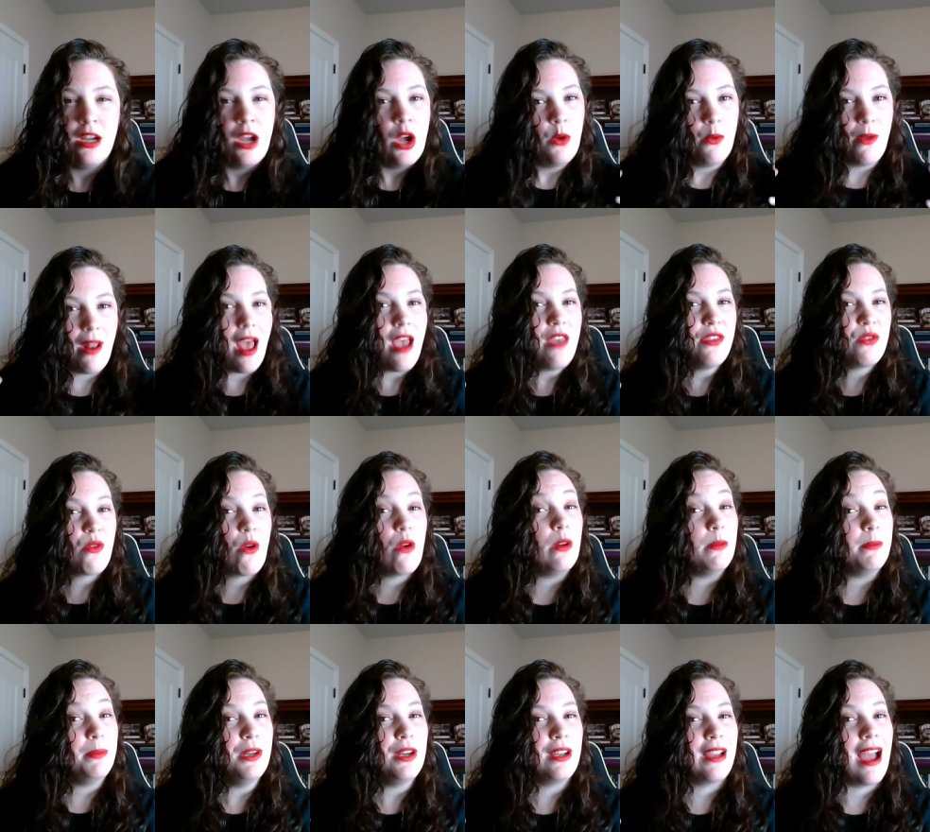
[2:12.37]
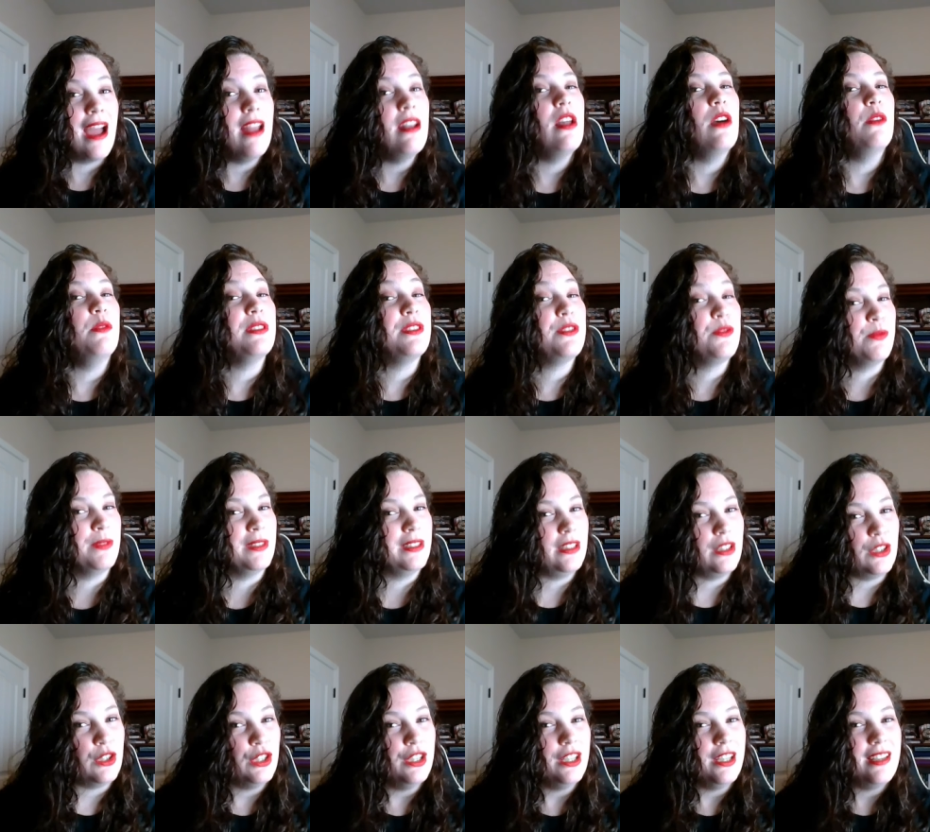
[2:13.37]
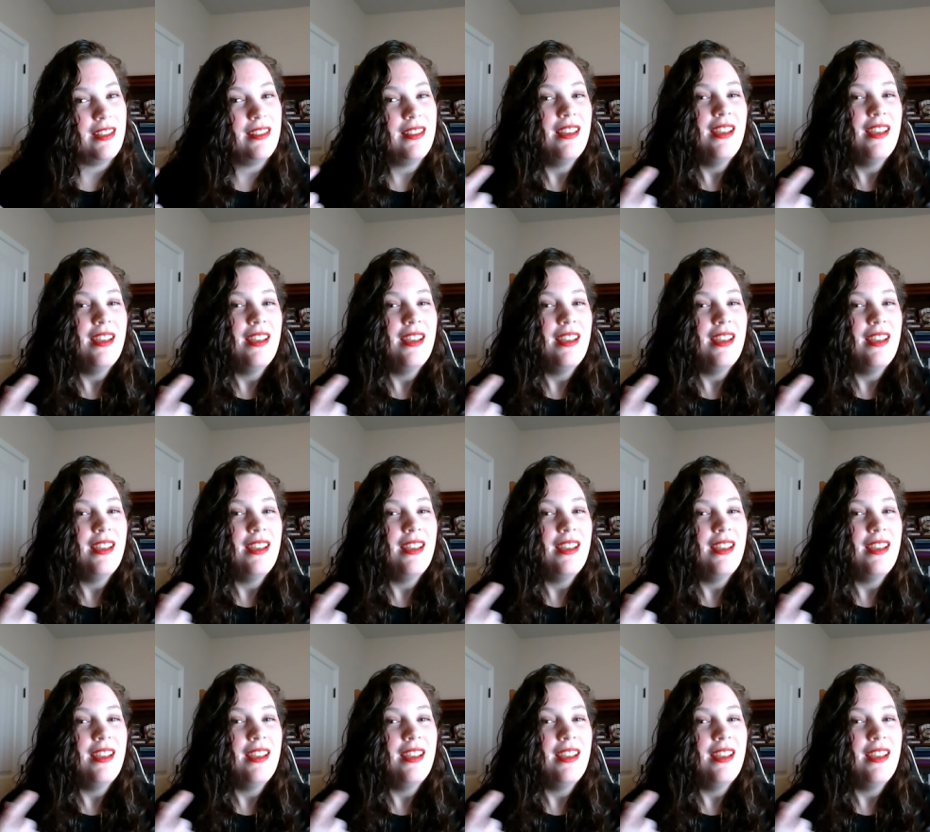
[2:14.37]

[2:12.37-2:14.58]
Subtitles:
When I throw a book, I know it's really good.